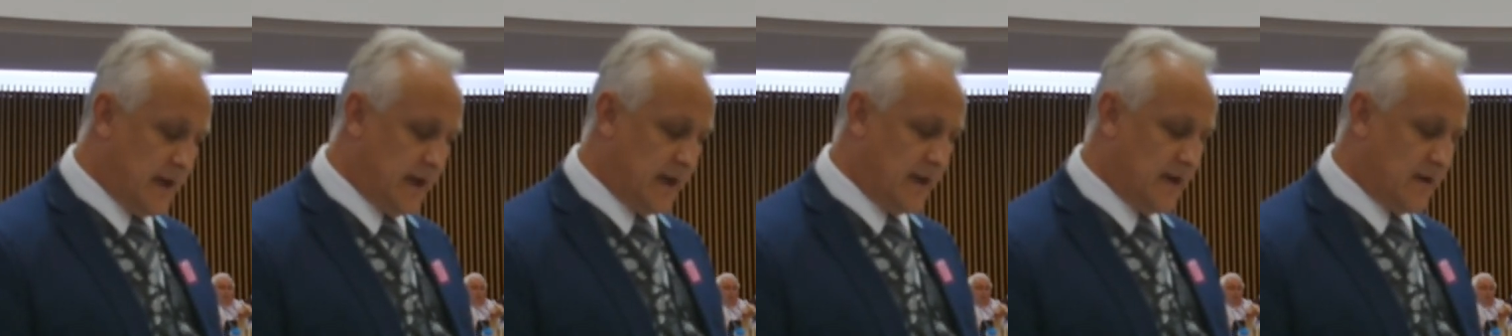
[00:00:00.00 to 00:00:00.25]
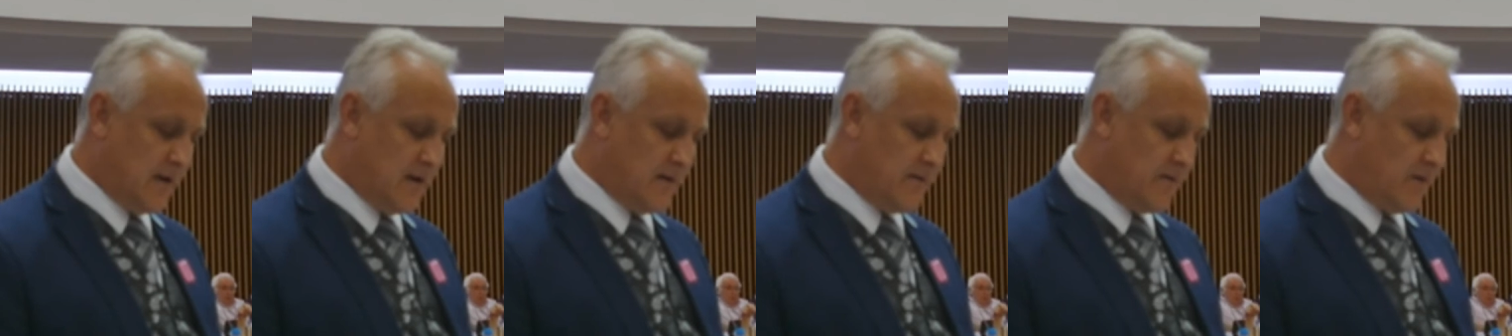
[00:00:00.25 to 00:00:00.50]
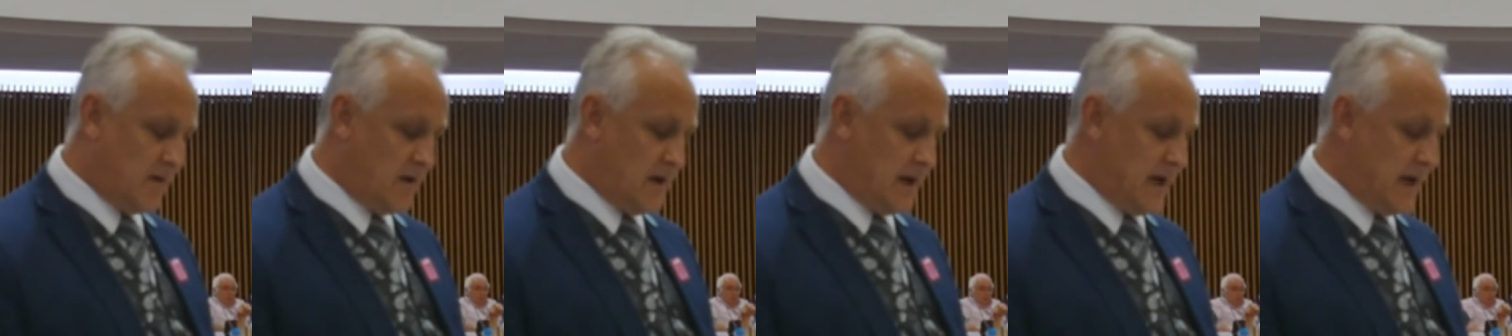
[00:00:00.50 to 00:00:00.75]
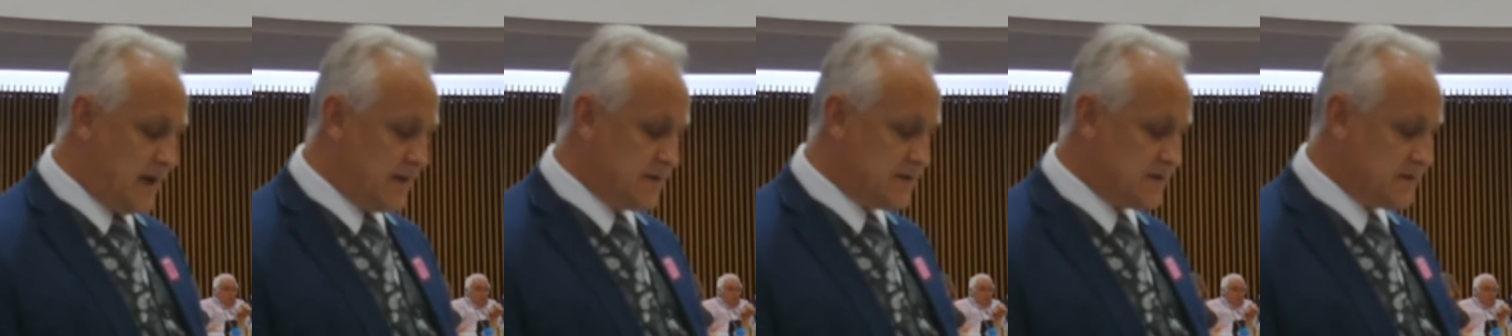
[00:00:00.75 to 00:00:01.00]
hanging over our
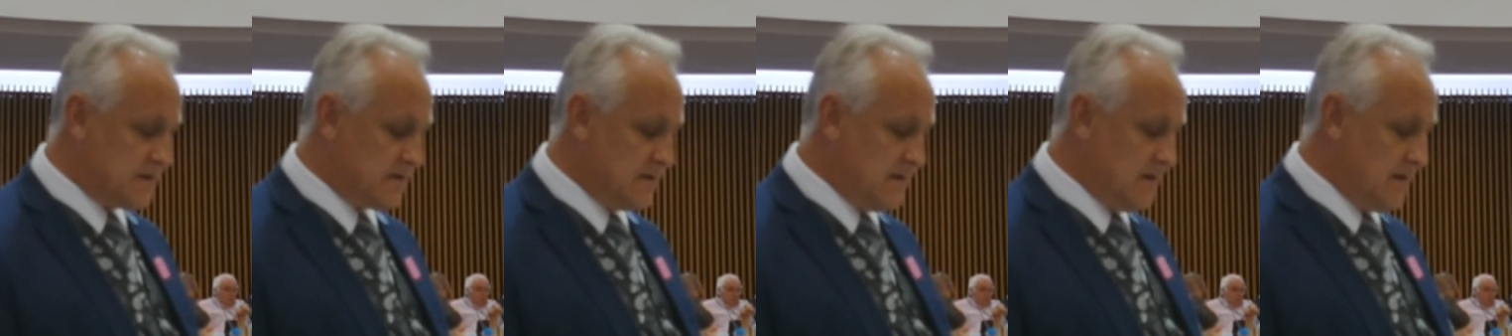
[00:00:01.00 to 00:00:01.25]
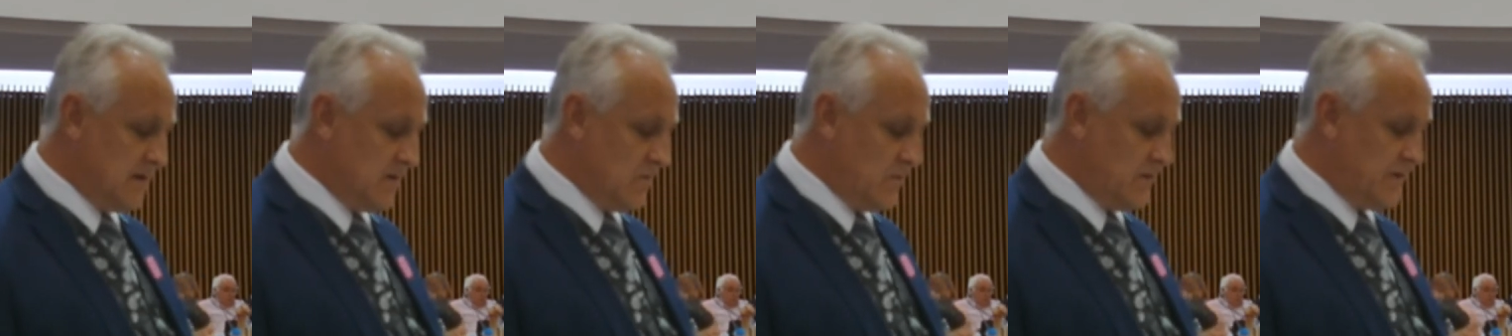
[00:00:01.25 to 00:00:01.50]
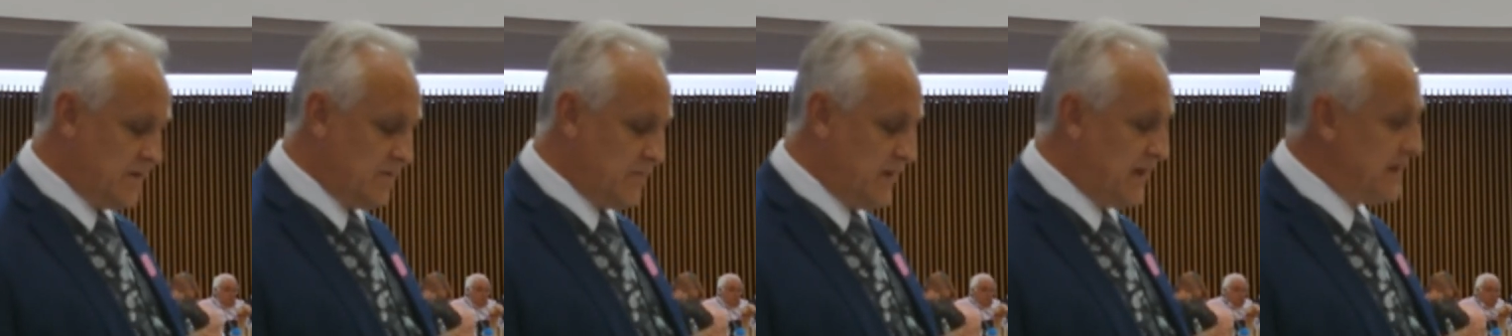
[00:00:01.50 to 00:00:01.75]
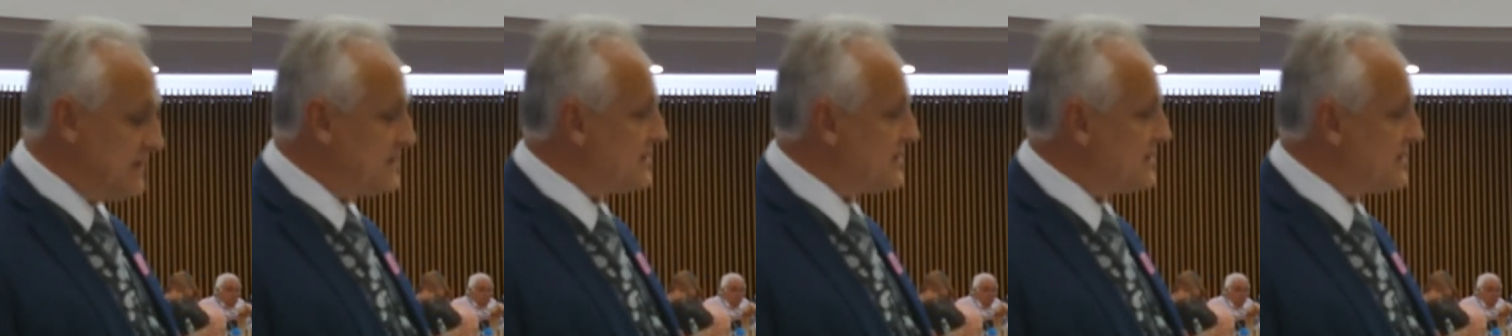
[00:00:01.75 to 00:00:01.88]
heads, with the main